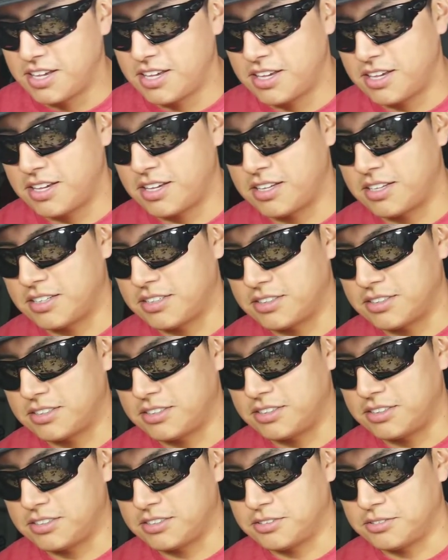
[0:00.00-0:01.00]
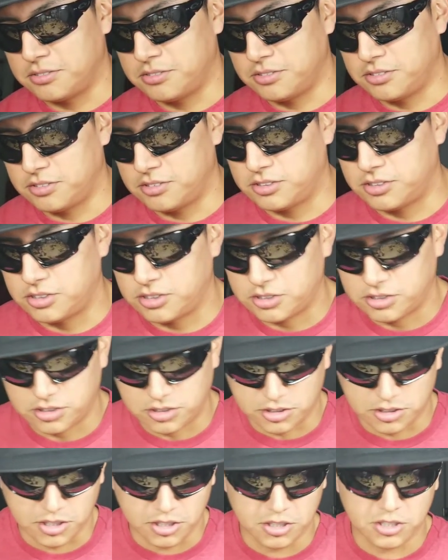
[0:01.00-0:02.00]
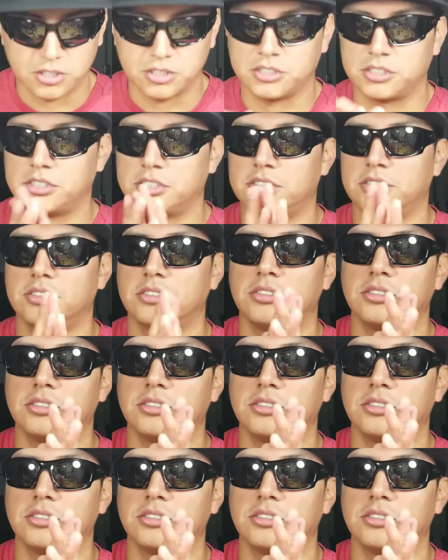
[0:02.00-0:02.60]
and you know, to her, it's,